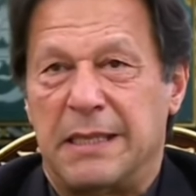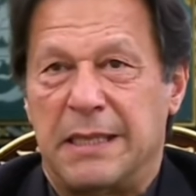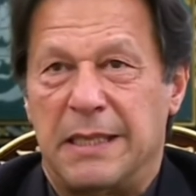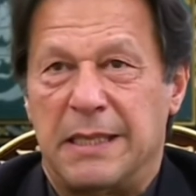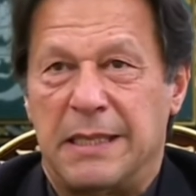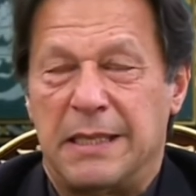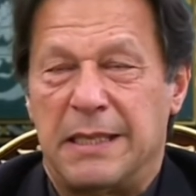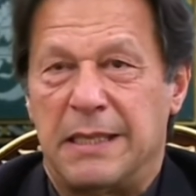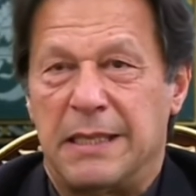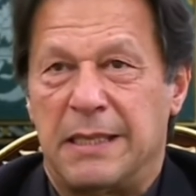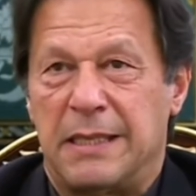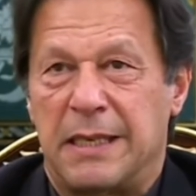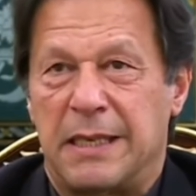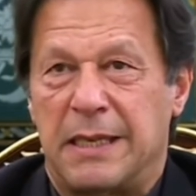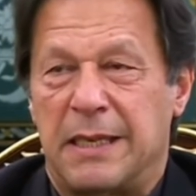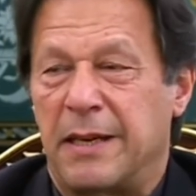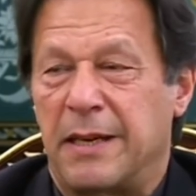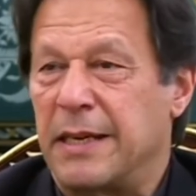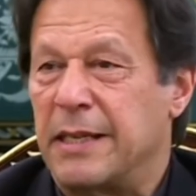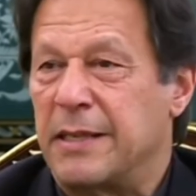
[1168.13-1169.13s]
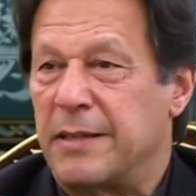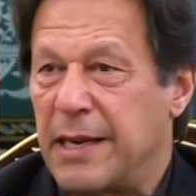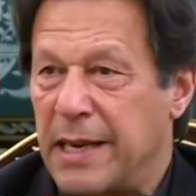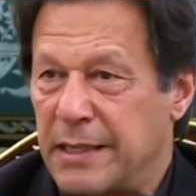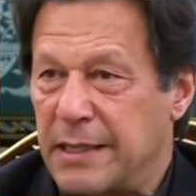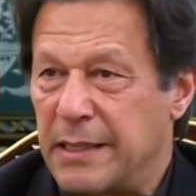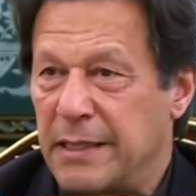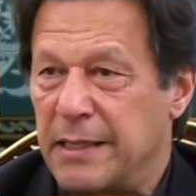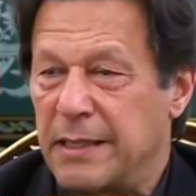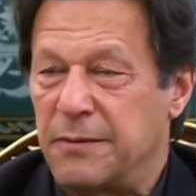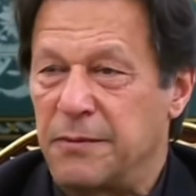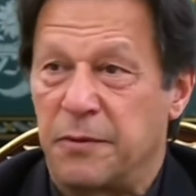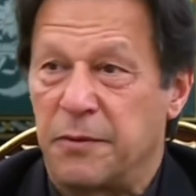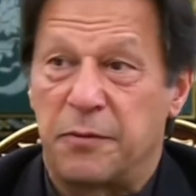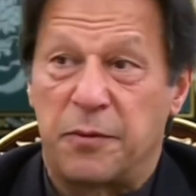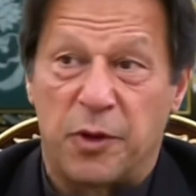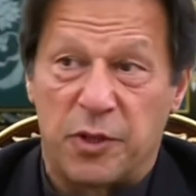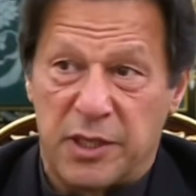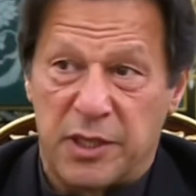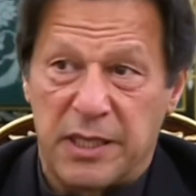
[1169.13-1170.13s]
is a great tragedy. For
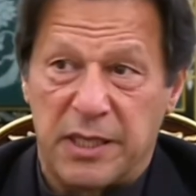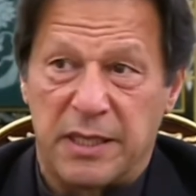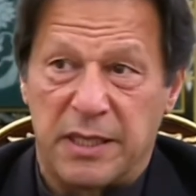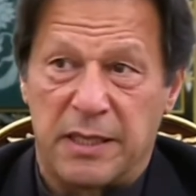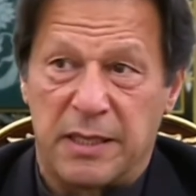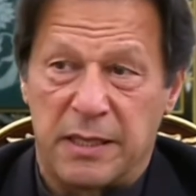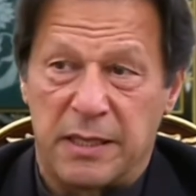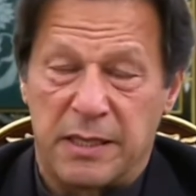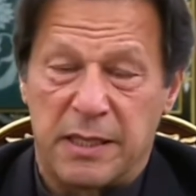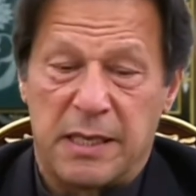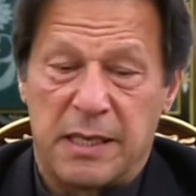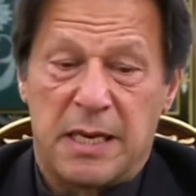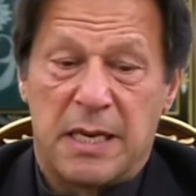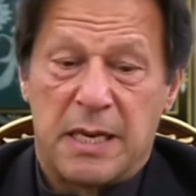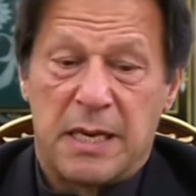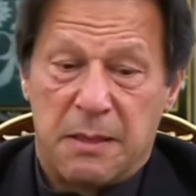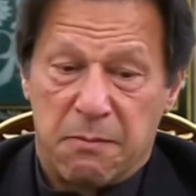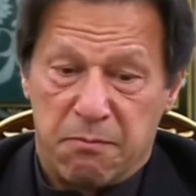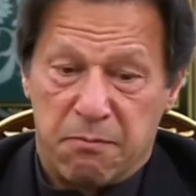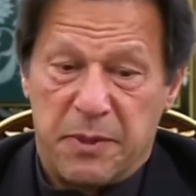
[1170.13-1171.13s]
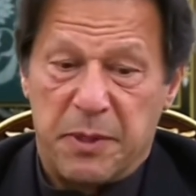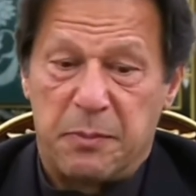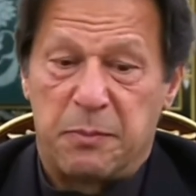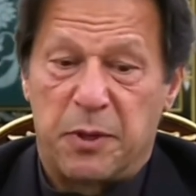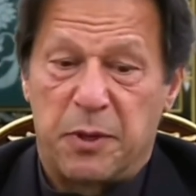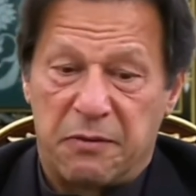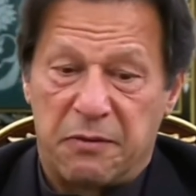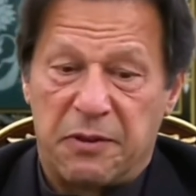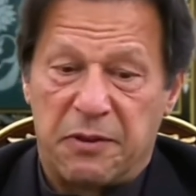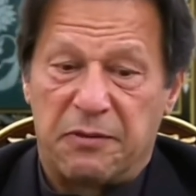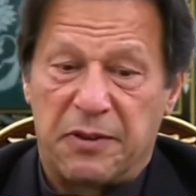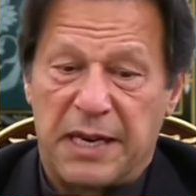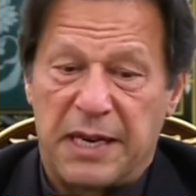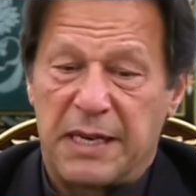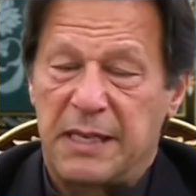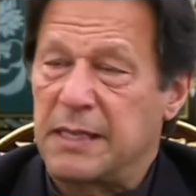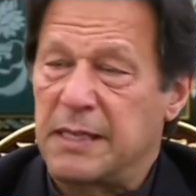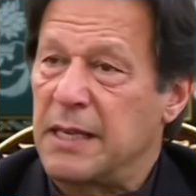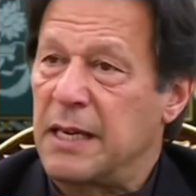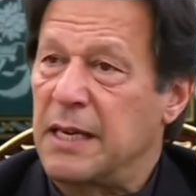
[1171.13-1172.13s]
40 years, people of
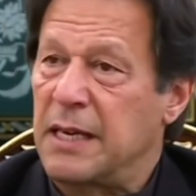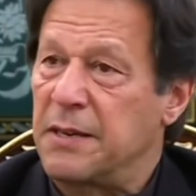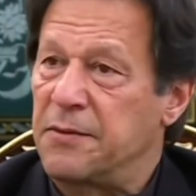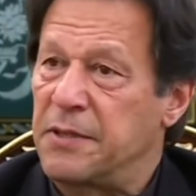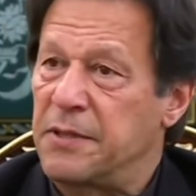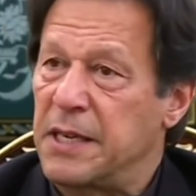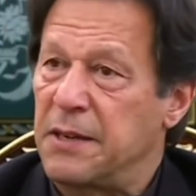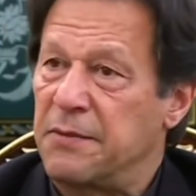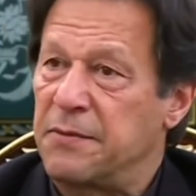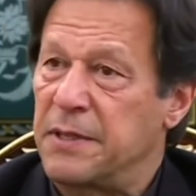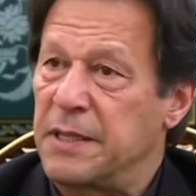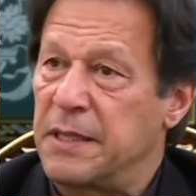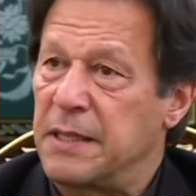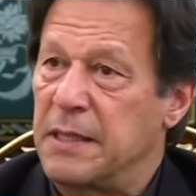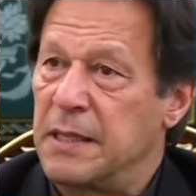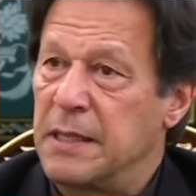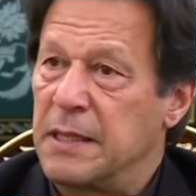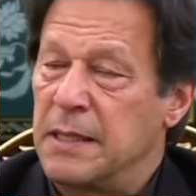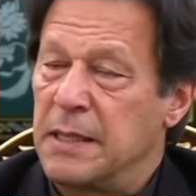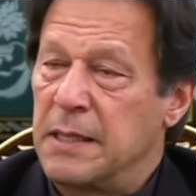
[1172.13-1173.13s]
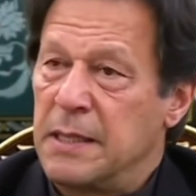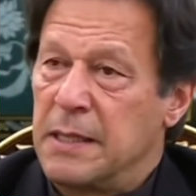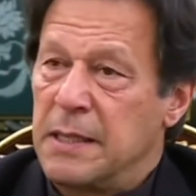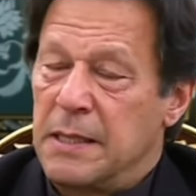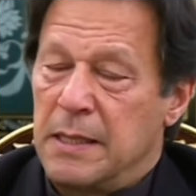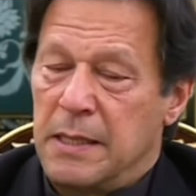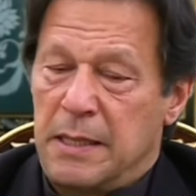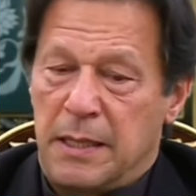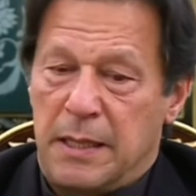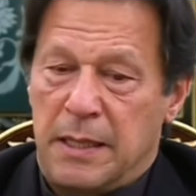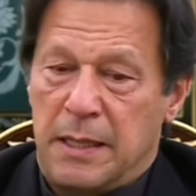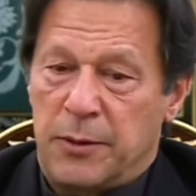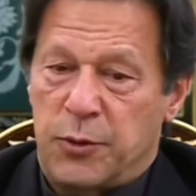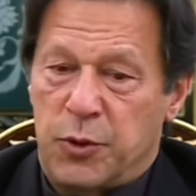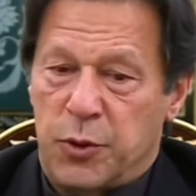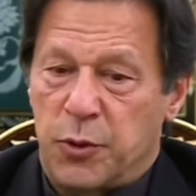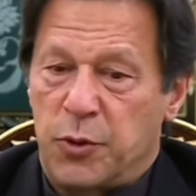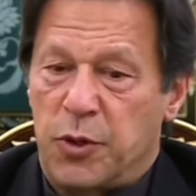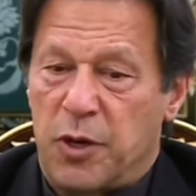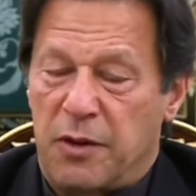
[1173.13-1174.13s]
Afghanistan have suffered
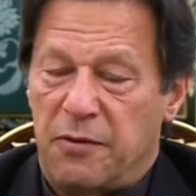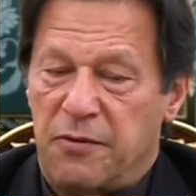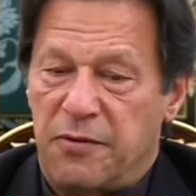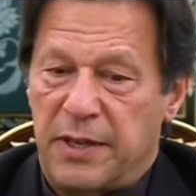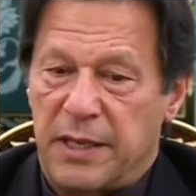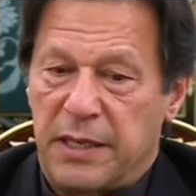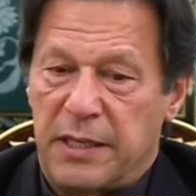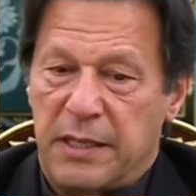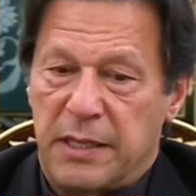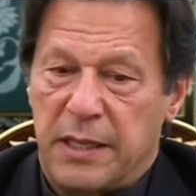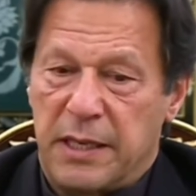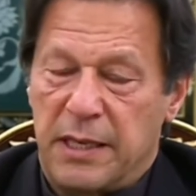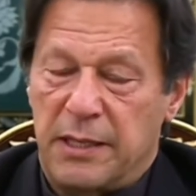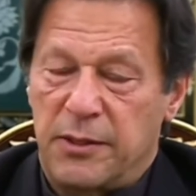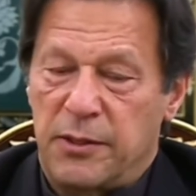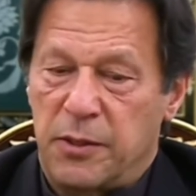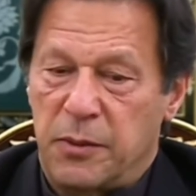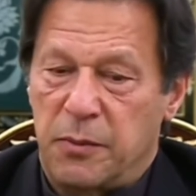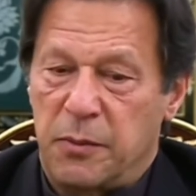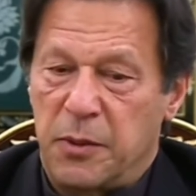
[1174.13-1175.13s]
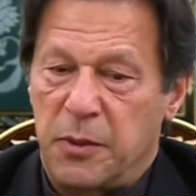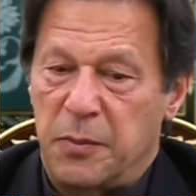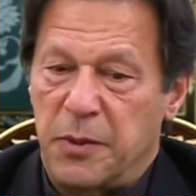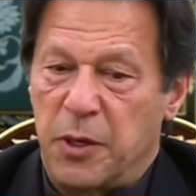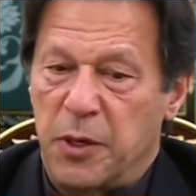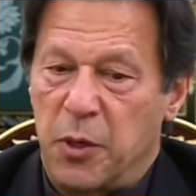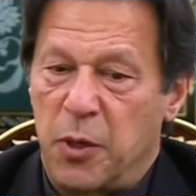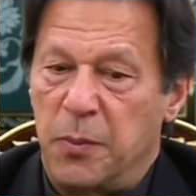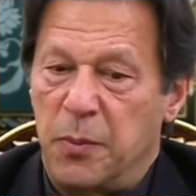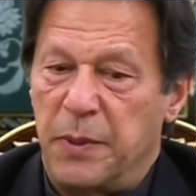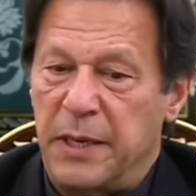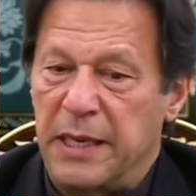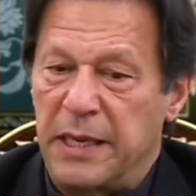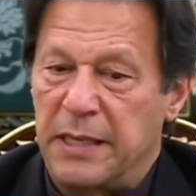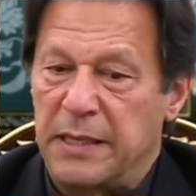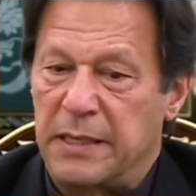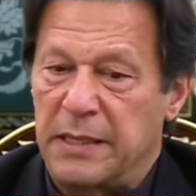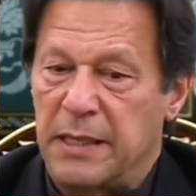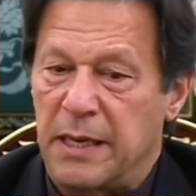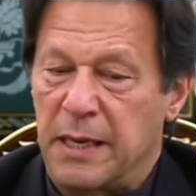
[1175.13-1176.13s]
through conflict. And so what we're hoping
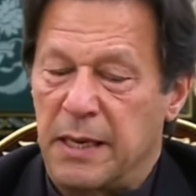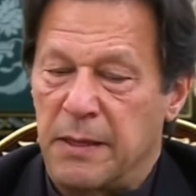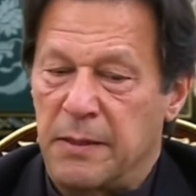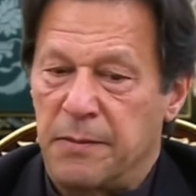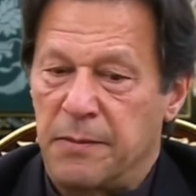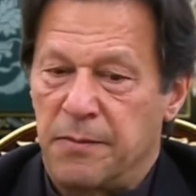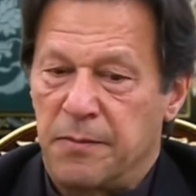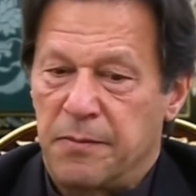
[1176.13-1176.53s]
is now